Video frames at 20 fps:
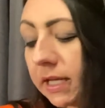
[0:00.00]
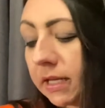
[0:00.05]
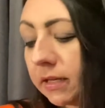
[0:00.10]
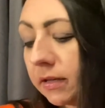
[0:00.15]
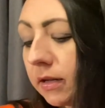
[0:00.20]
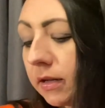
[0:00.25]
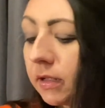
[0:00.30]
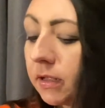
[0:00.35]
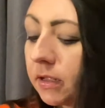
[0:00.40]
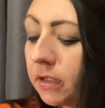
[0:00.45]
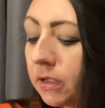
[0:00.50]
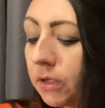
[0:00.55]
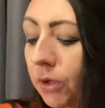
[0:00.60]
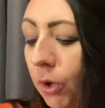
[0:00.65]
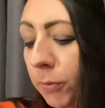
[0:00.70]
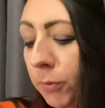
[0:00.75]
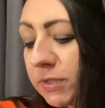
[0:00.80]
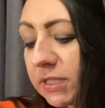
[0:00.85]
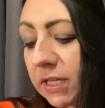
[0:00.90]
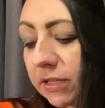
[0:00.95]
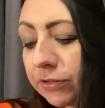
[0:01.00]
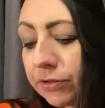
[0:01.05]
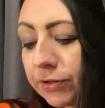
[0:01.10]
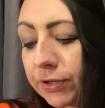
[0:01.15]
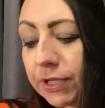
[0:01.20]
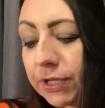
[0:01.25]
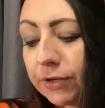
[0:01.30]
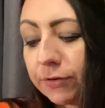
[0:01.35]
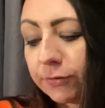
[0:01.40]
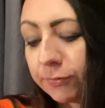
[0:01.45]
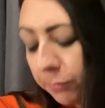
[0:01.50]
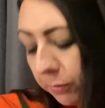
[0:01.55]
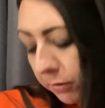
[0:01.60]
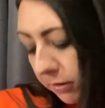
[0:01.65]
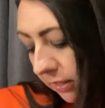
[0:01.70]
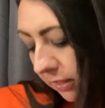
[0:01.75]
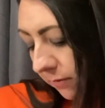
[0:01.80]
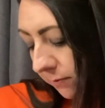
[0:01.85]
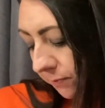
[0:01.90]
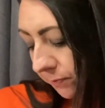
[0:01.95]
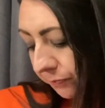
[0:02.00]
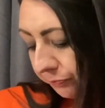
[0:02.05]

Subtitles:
and hope to get 30 or 40.